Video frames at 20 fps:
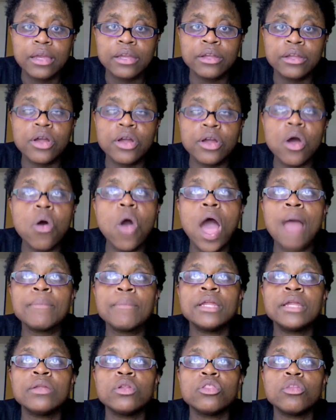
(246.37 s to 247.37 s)
You know, I
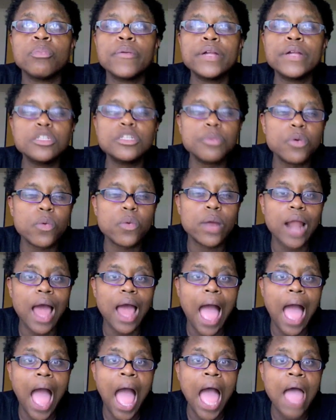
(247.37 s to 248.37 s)
mean, the principal when
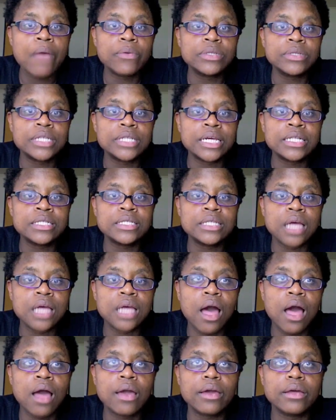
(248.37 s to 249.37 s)
I was at
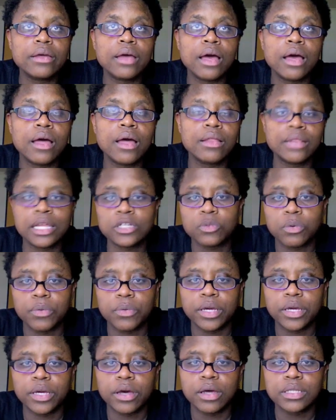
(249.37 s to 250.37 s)
SOC, that's what
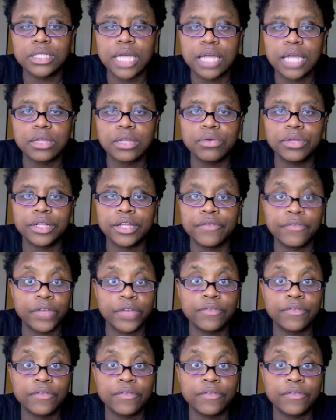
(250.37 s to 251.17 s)
we call South Oak Cliff.